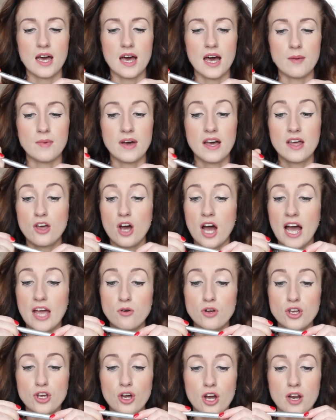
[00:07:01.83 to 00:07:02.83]
I
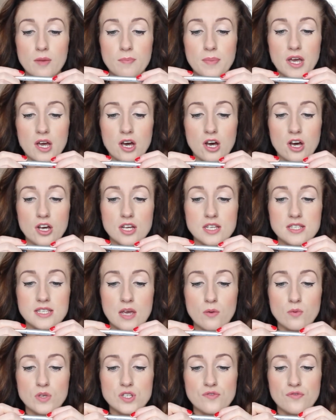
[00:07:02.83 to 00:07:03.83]
only got it because
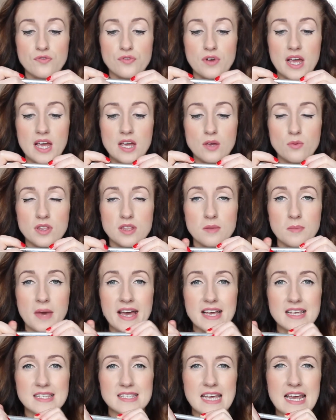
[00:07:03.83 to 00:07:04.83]
it was free with a
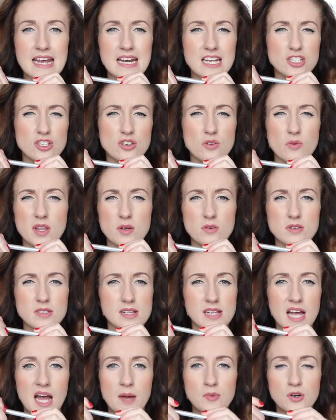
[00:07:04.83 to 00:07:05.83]
magazine. I don't know whether it was
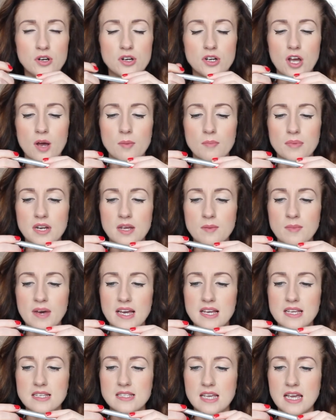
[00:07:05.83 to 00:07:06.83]
Glamour or Company
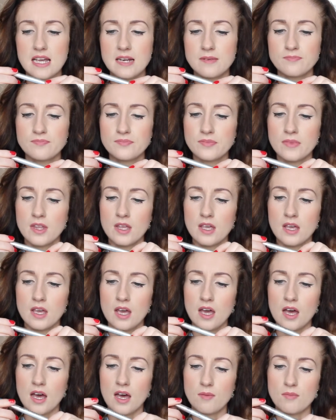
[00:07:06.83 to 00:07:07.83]
magazine,
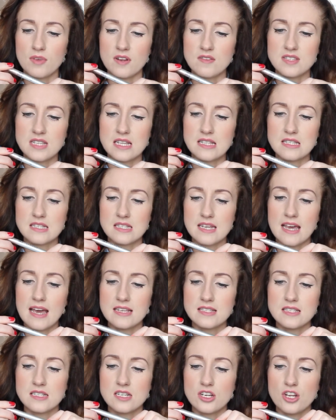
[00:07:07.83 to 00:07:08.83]
but I've since
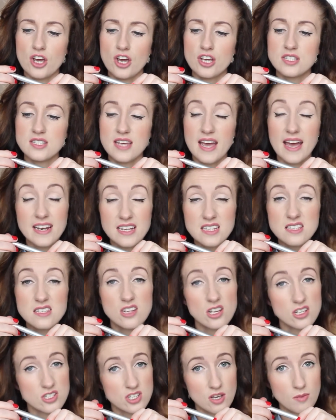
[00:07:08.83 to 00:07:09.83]
tested it out and it's
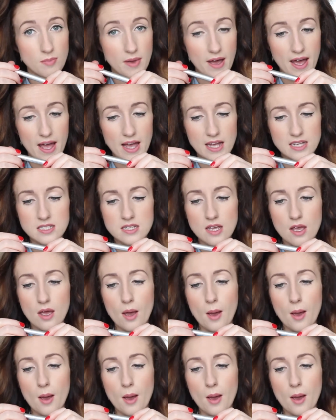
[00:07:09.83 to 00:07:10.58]
not too bad.